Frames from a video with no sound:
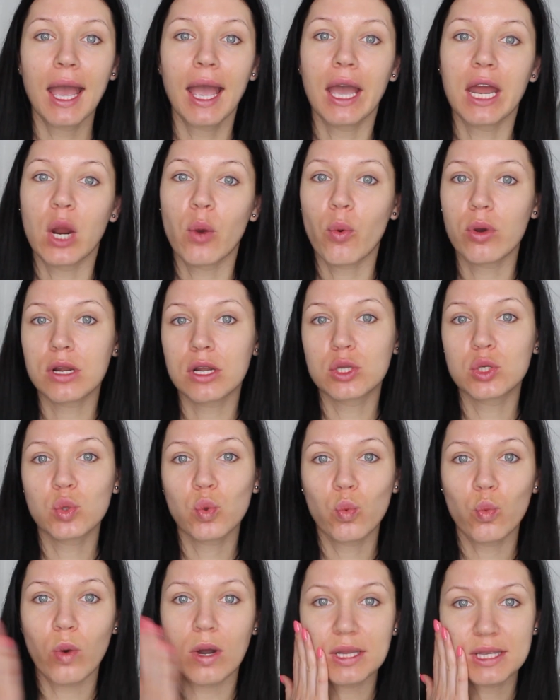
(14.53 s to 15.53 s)
And I want to
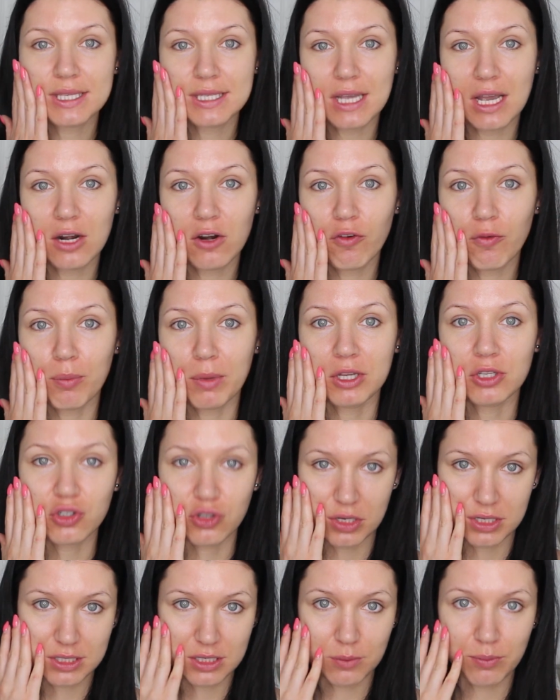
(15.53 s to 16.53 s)
do one side of my
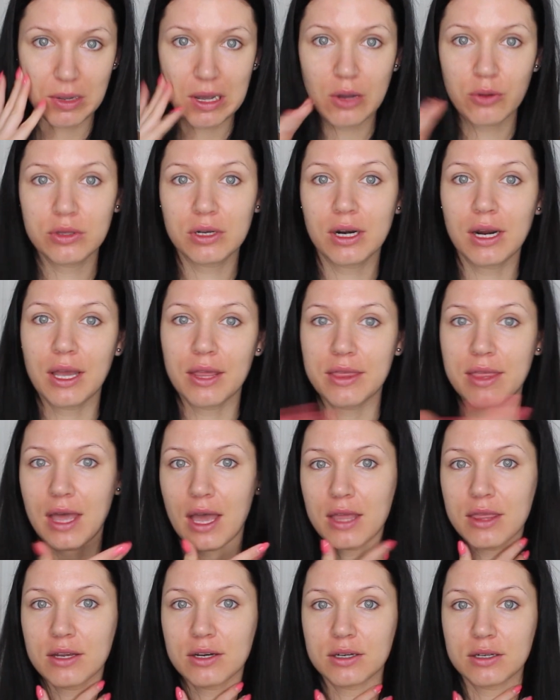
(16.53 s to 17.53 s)
trusted powder and the
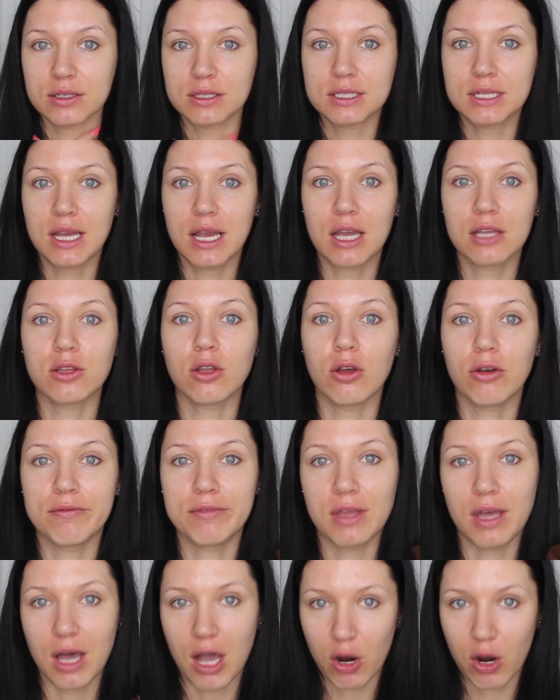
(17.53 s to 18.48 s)
other side of the